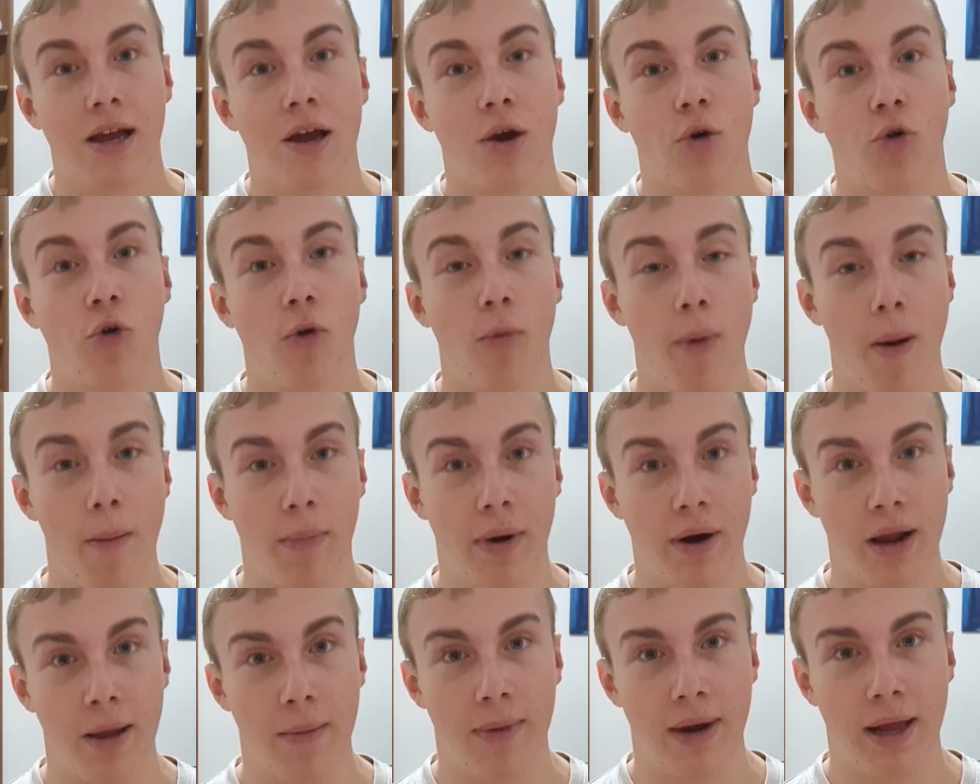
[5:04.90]
Remember
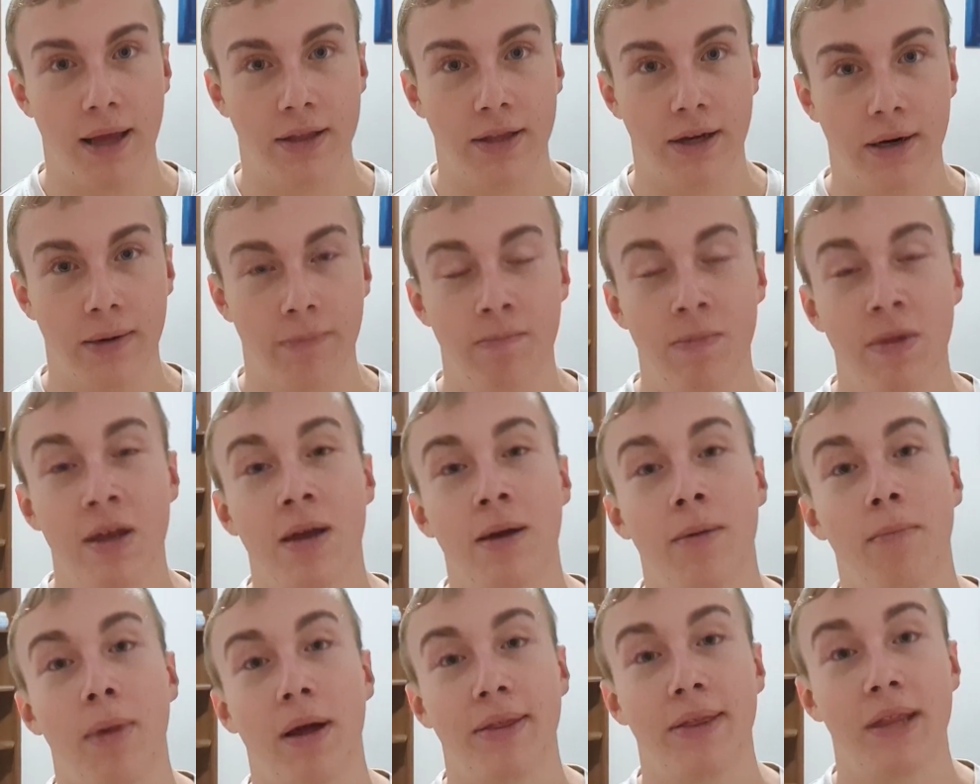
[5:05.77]
them later.
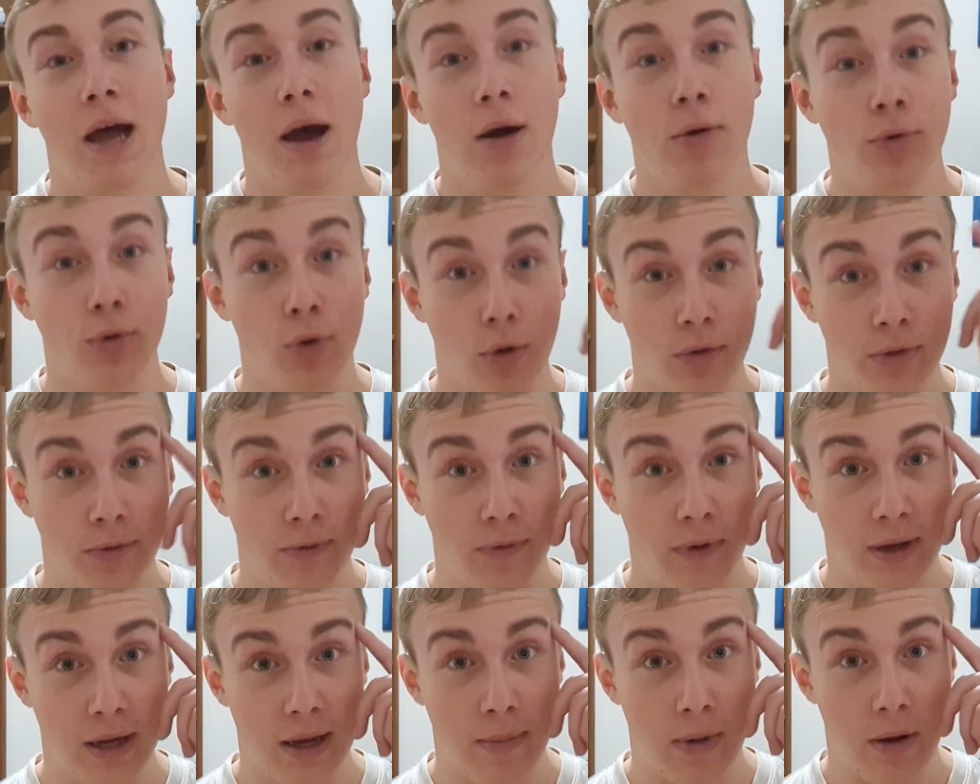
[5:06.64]
But now don't
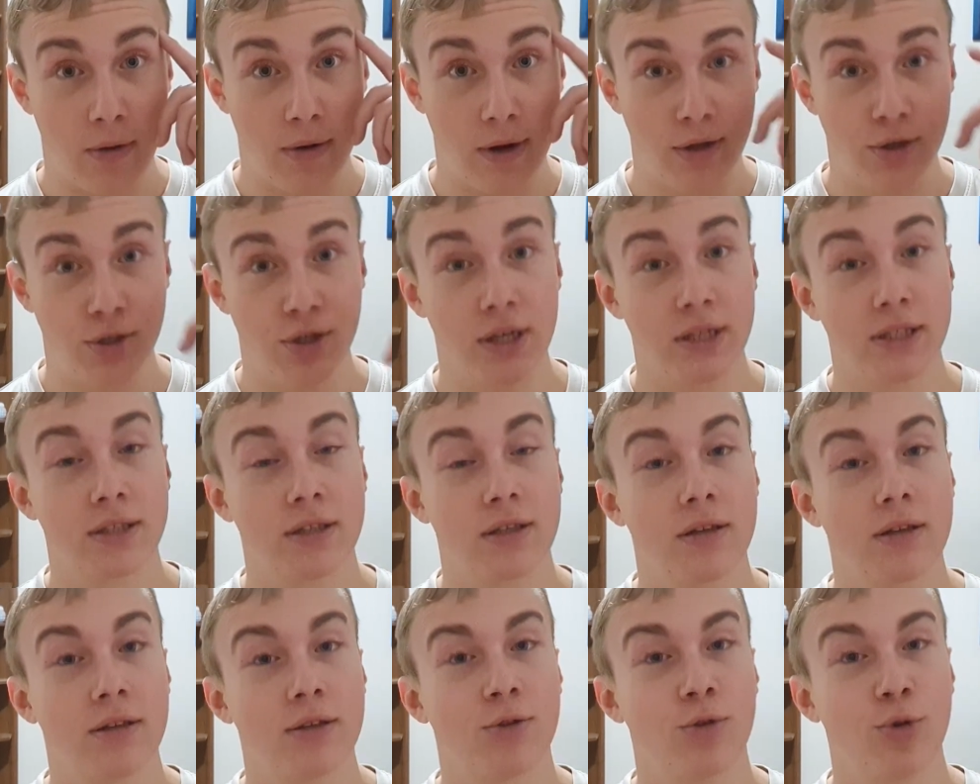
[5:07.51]
think about it,
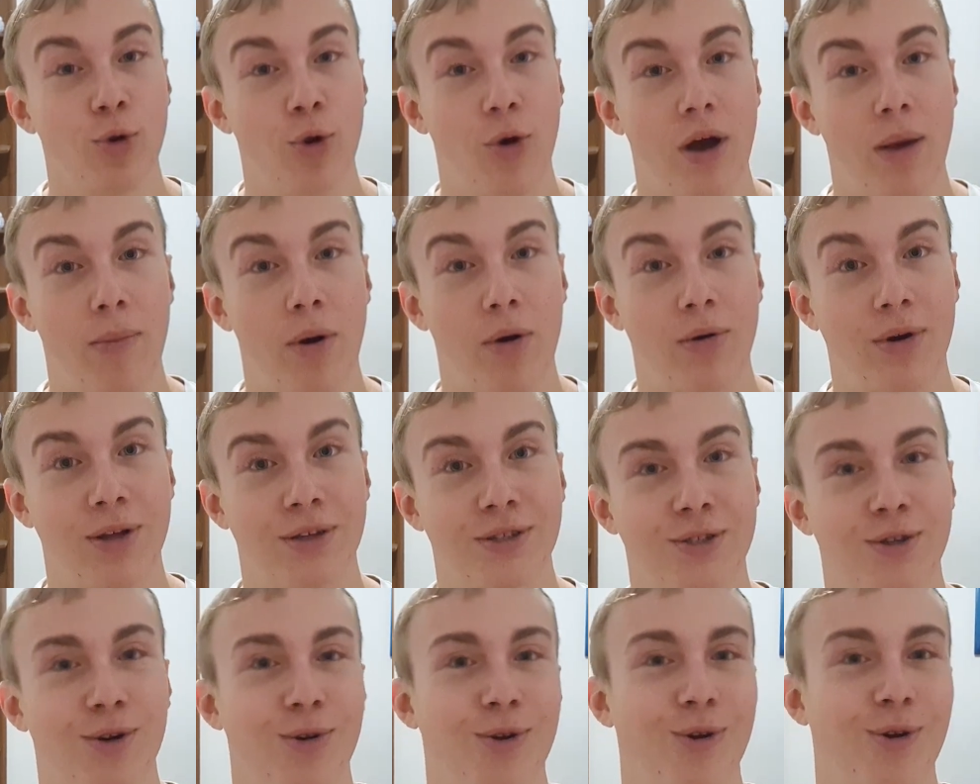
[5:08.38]
just to know about it
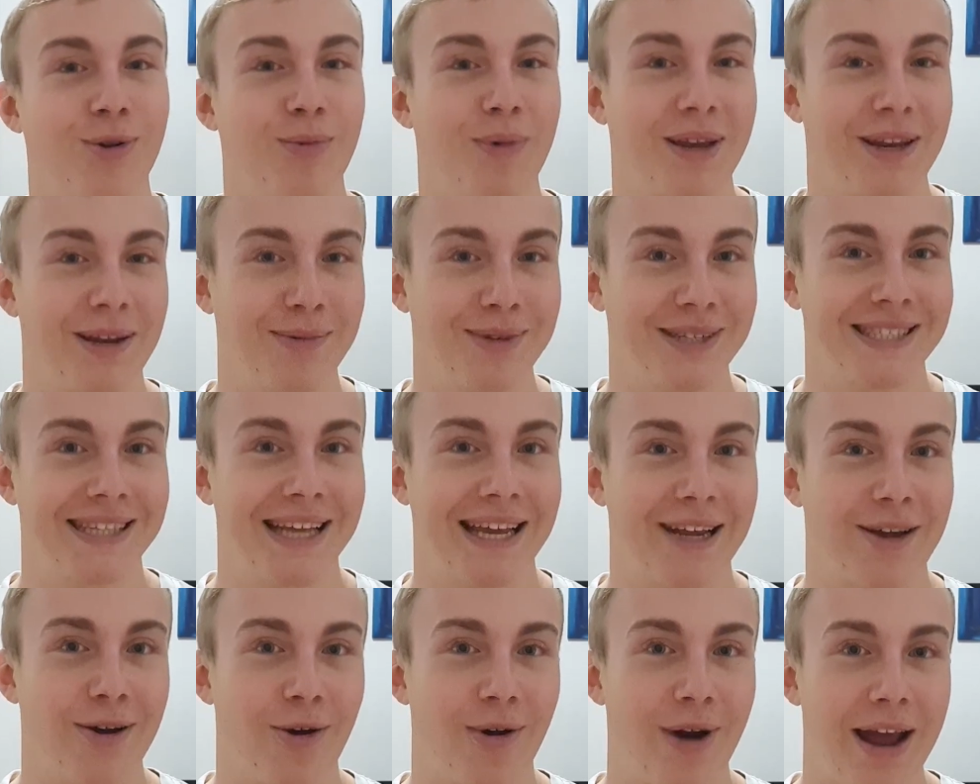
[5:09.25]
so you don't make the
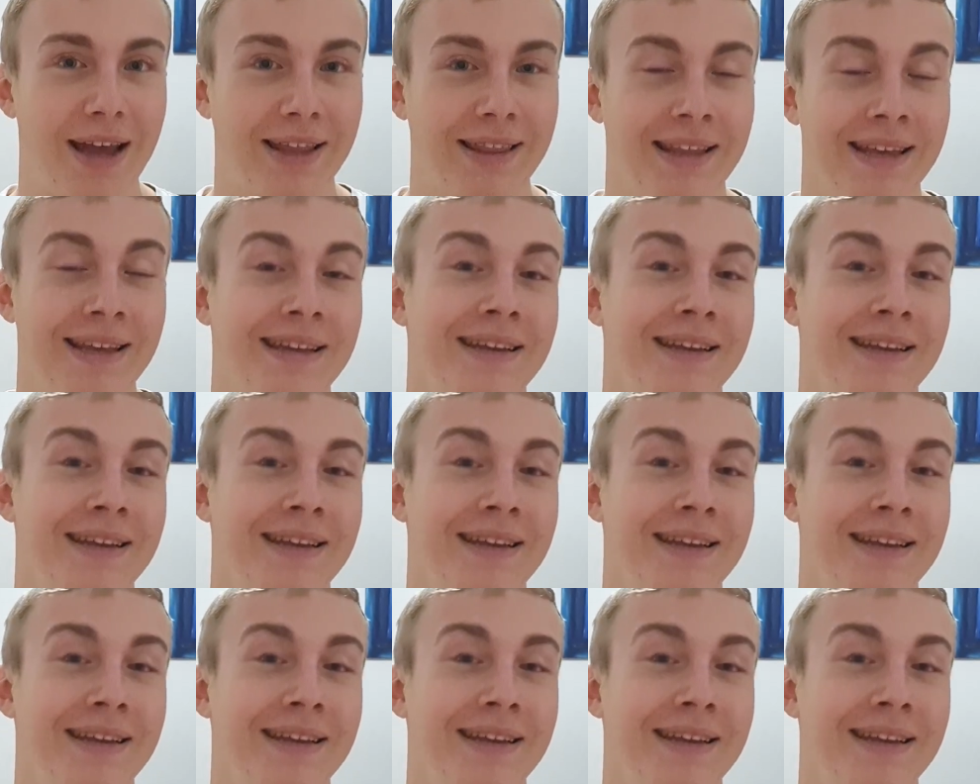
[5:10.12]
mistake, alright?